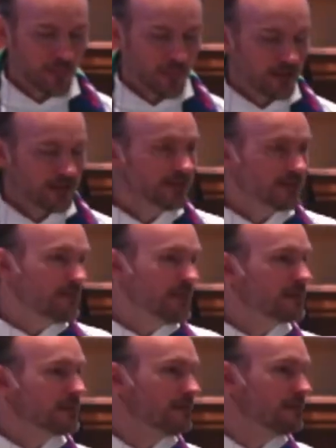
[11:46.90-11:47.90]
It
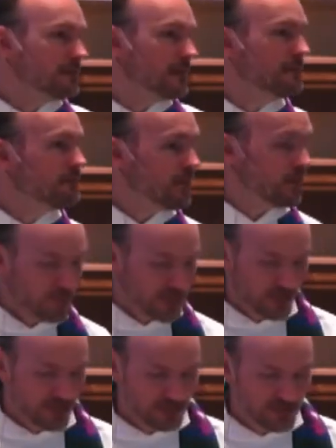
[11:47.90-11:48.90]
speaks of
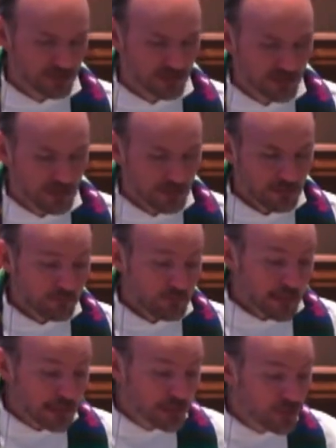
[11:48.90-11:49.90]
impermanence.
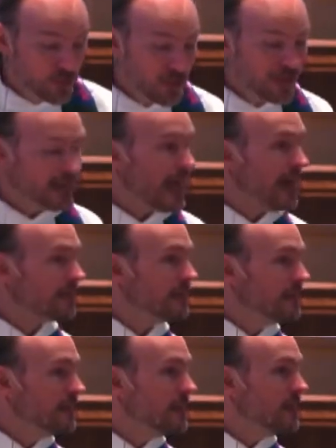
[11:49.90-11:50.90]
In doing that,
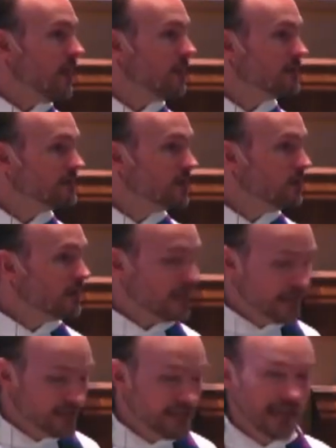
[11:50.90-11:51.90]
it also
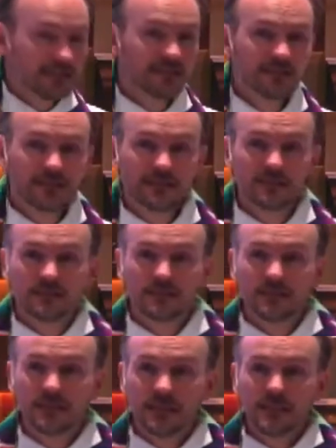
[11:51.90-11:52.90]
condenses
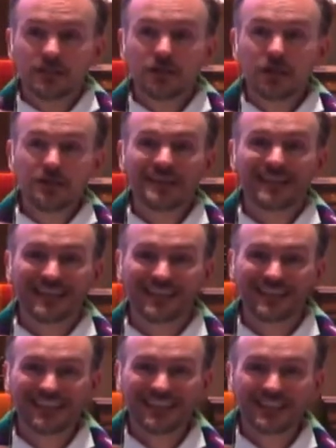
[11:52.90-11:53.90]
eternity
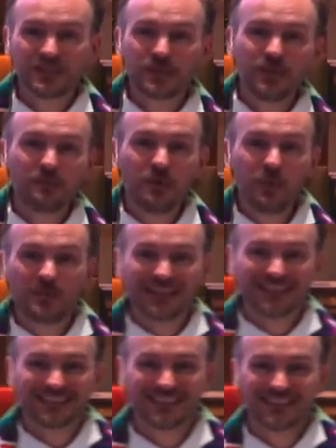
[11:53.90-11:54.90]
into a
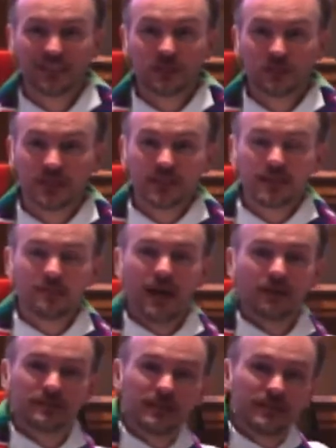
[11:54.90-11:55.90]
moment. We think
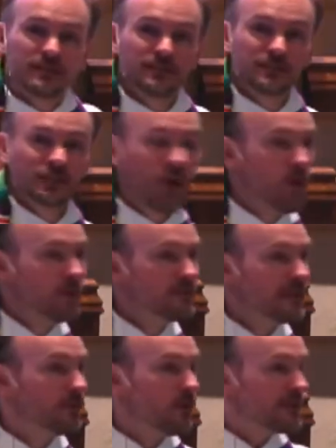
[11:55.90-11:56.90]
about the stones and what it